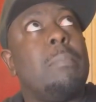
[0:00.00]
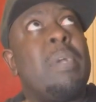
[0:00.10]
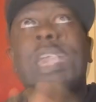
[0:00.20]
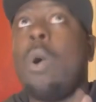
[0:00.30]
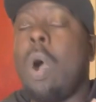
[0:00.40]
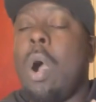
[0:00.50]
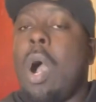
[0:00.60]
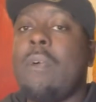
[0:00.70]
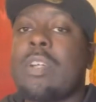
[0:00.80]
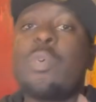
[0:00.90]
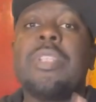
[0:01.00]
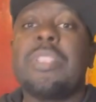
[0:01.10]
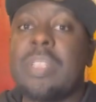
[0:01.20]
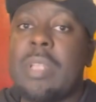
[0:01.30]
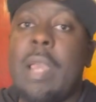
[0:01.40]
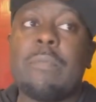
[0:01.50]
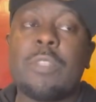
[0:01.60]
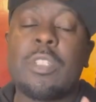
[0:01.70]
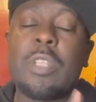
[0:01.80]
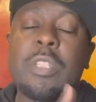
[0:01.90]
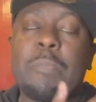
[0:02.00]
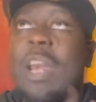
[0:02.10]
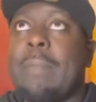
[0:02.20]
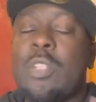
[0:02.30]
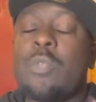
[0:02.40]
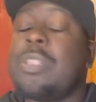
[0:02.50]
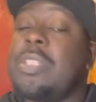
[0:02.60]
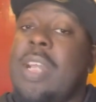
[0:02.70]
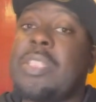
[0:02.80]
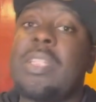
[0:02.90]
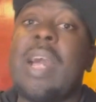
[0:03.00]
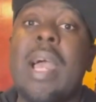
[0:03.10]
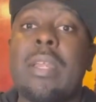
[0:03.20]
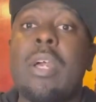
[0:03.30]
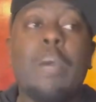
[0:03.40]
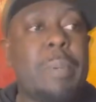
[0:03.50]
Miguel O'Hara, Spider-Man 2099.